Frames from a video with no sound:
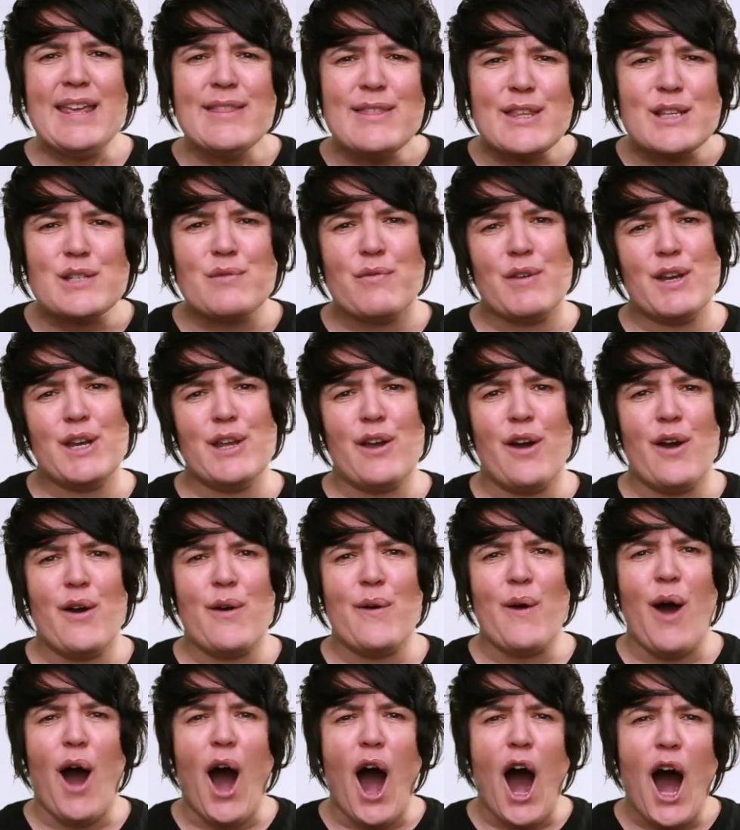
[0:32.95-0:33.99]
In this
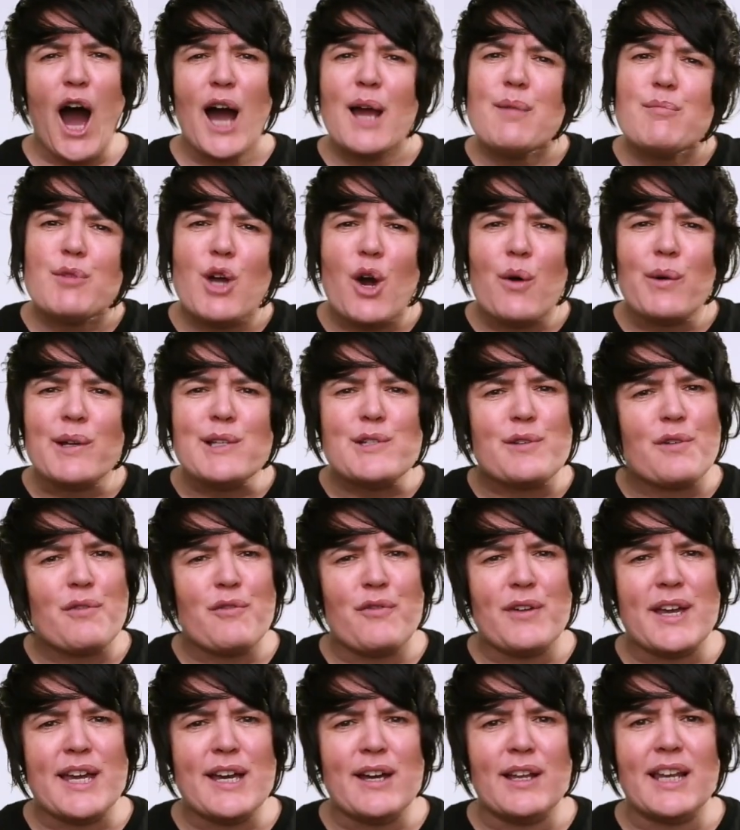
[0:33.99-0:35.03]
video, I'm going to
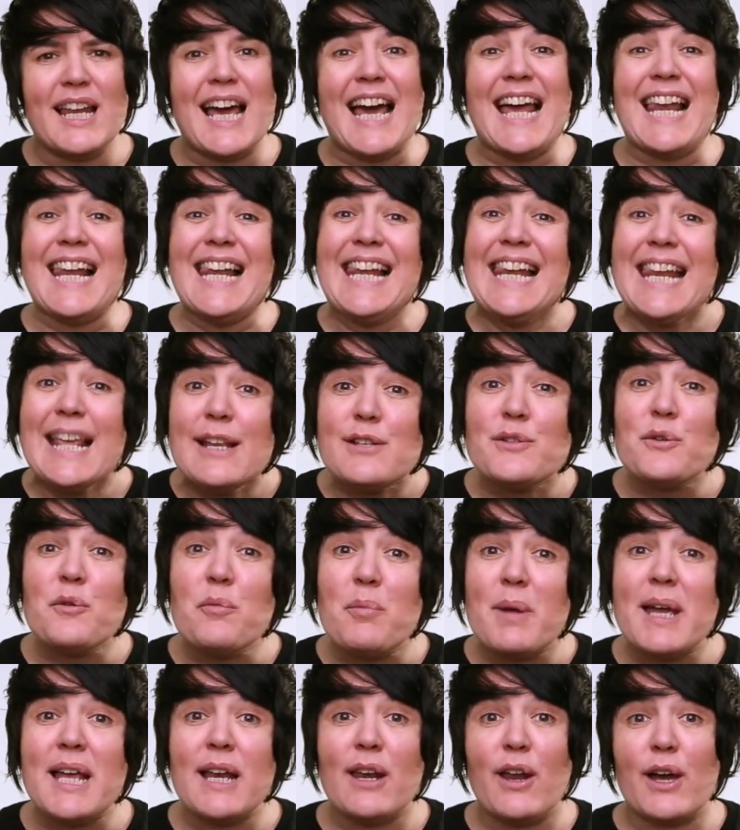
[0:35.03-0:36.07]
feel a little
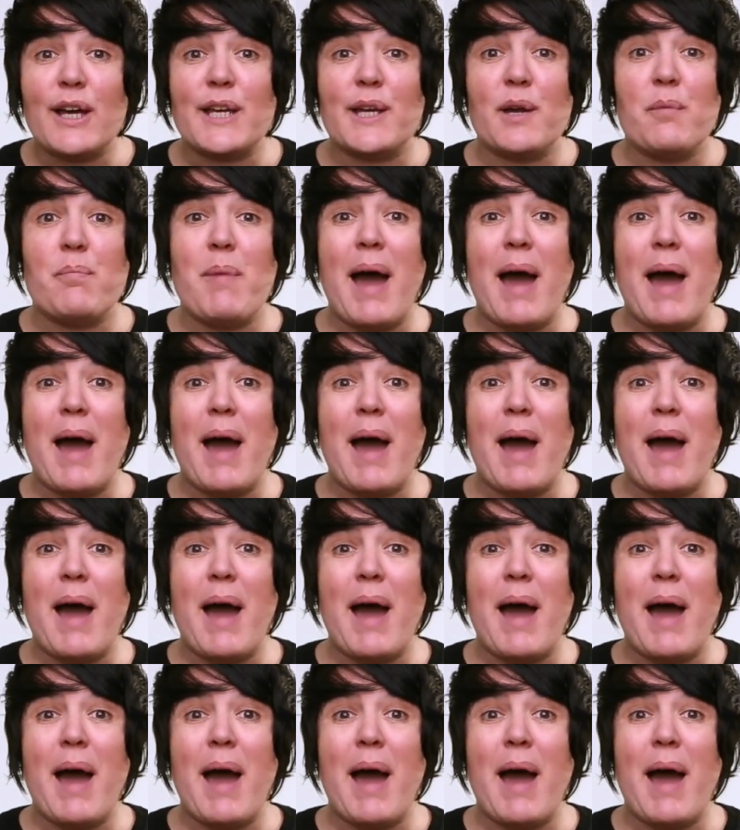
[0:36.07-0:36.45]
bit like a